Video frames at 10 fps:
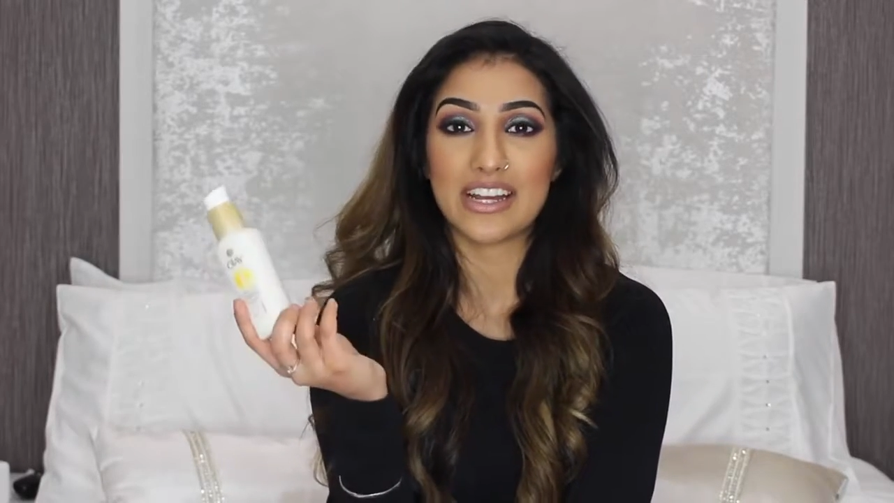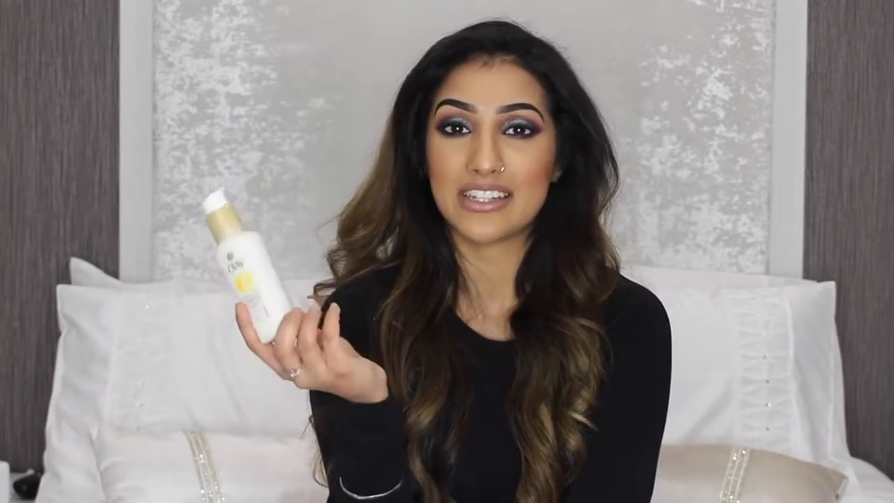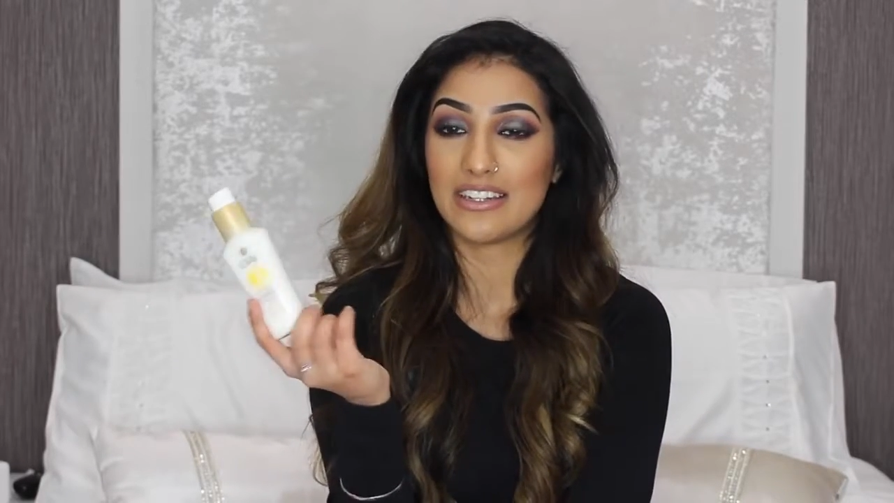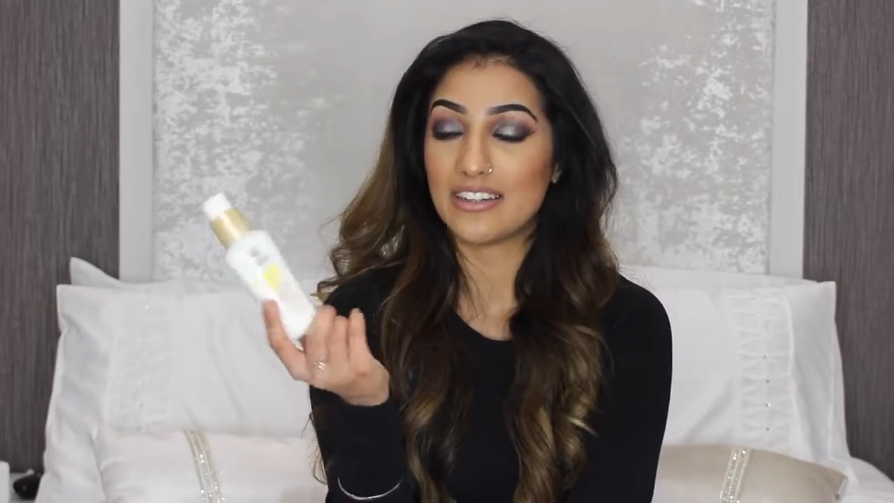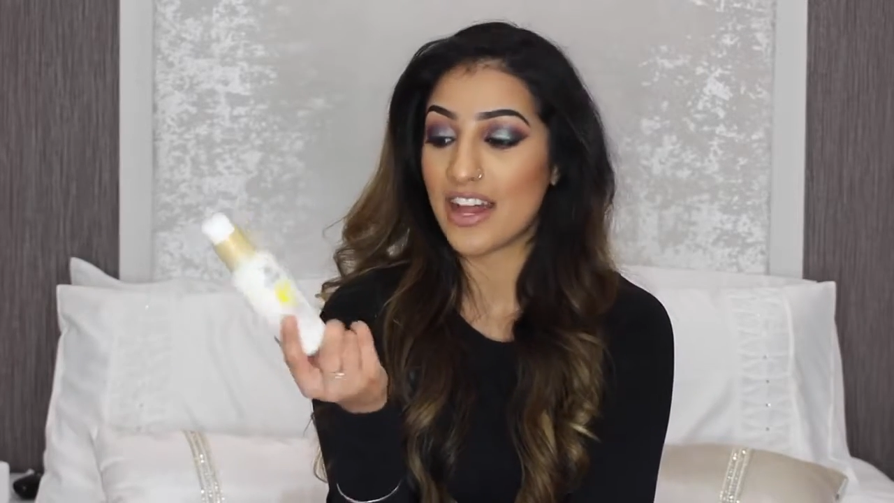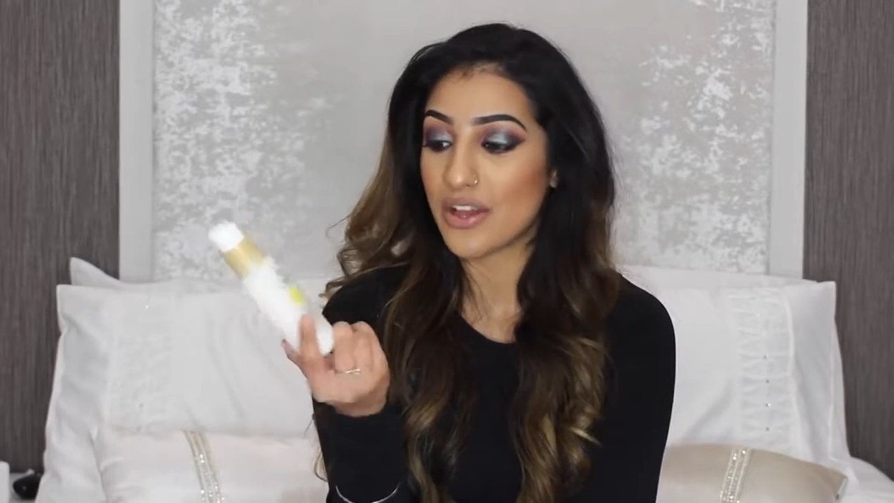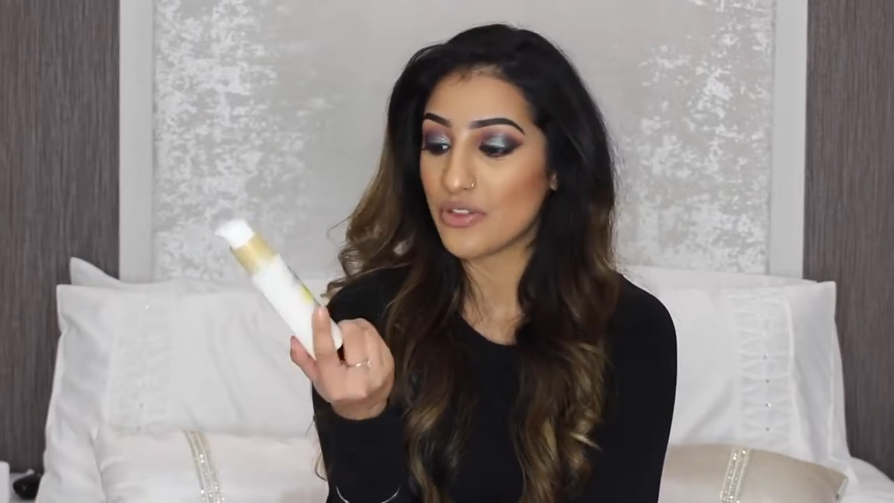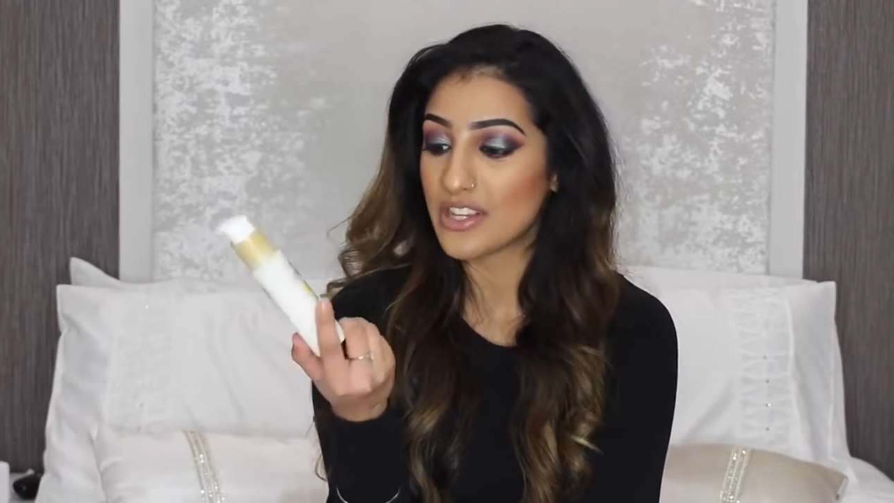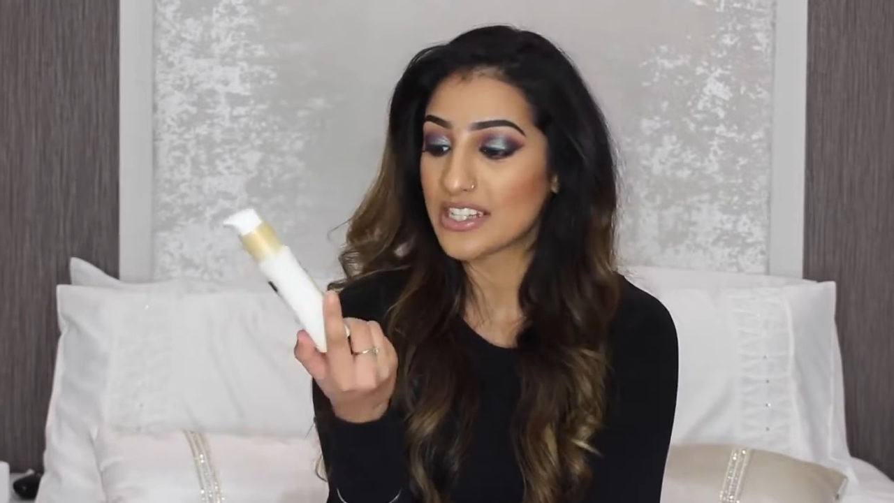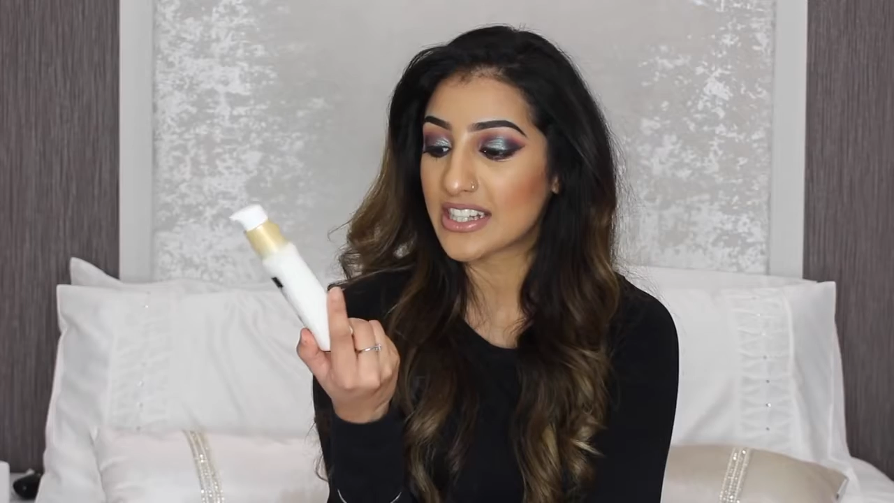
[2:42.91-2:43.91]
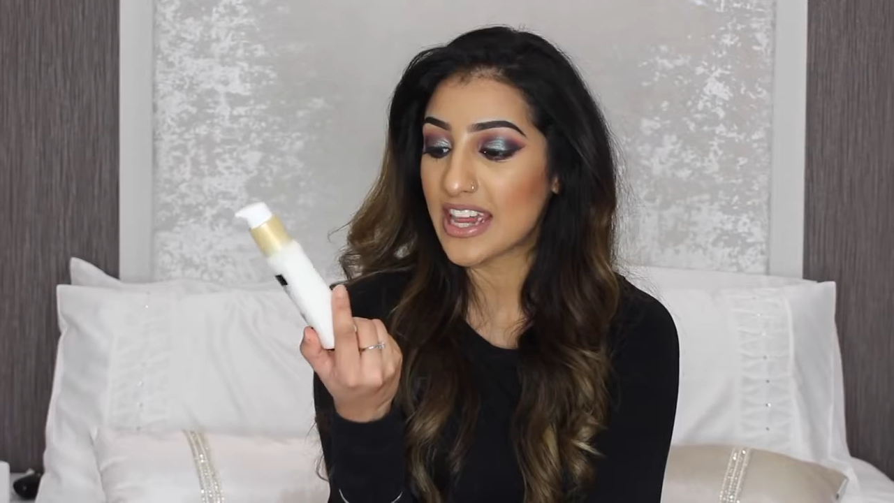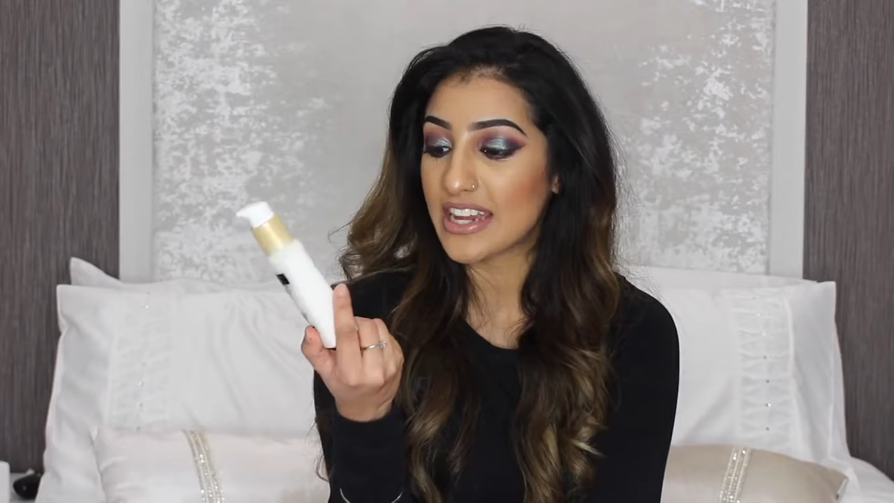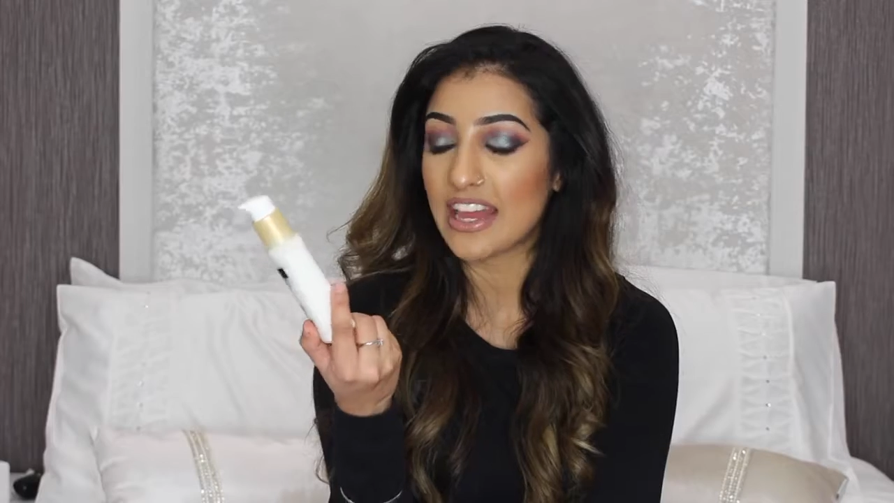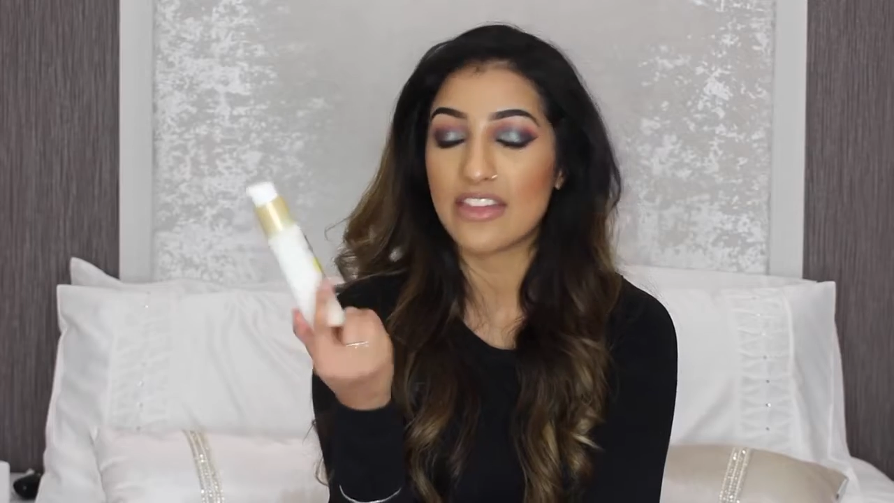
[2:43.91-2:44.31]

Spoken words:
nice and light on the skin,